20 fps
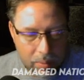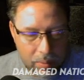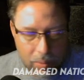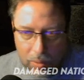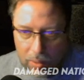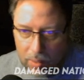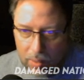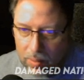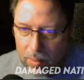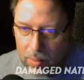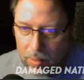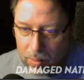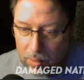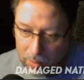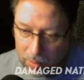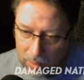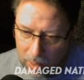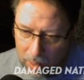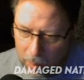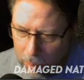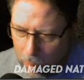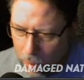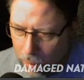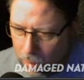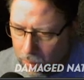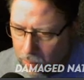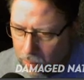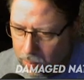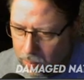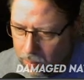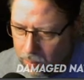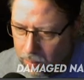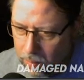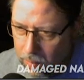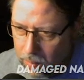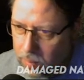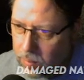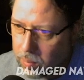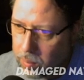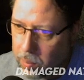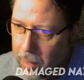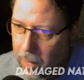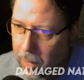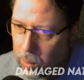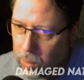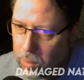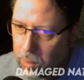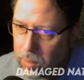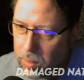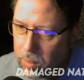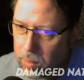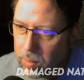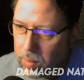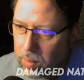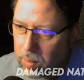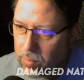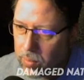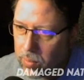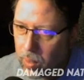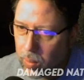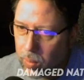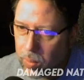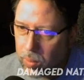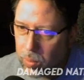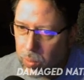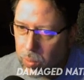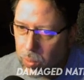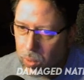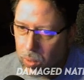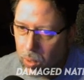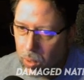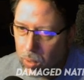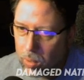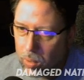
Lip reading: is it temporal powers? I forgot what those were called.